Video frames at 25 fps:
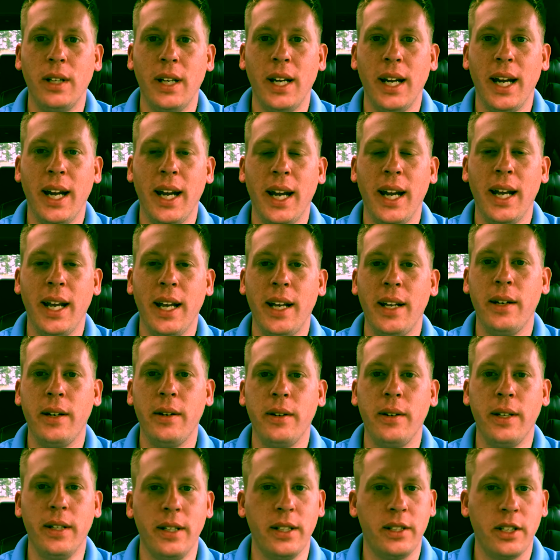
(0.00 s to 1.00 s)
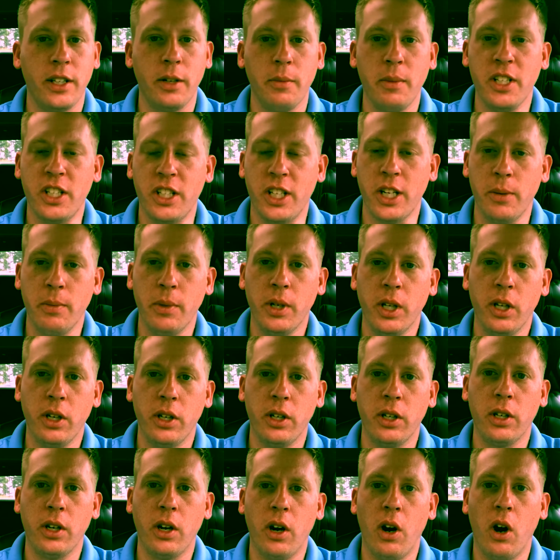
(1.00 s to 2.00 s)
and it's gonna be
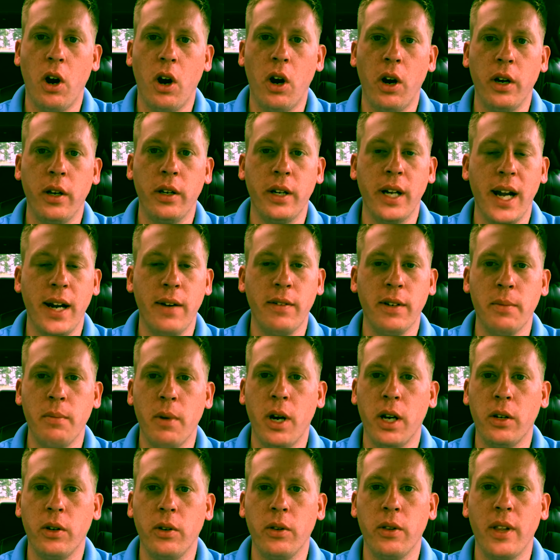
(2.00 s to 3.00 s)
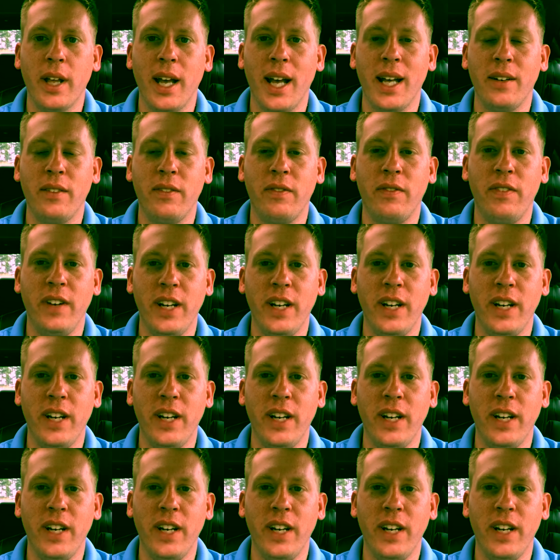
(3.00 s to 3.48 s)
similar on every model that